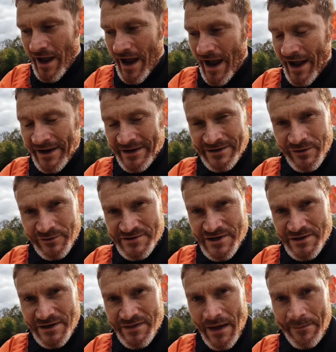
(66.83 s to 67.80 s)
and not
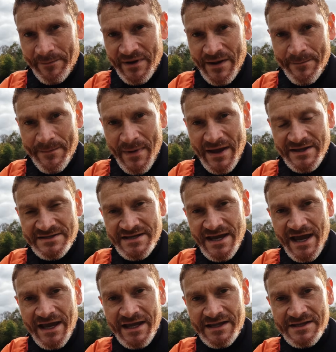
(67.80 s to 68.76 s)
only that, but it
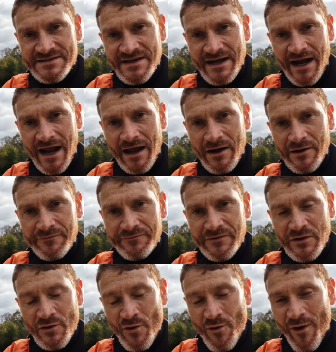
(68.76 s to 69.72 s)
maintains that angle of
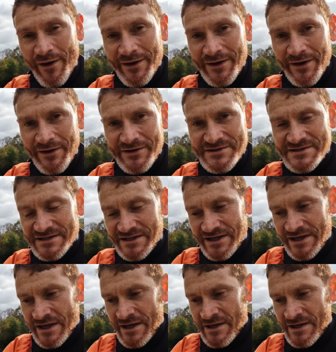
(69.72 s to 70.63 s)
view quite nicely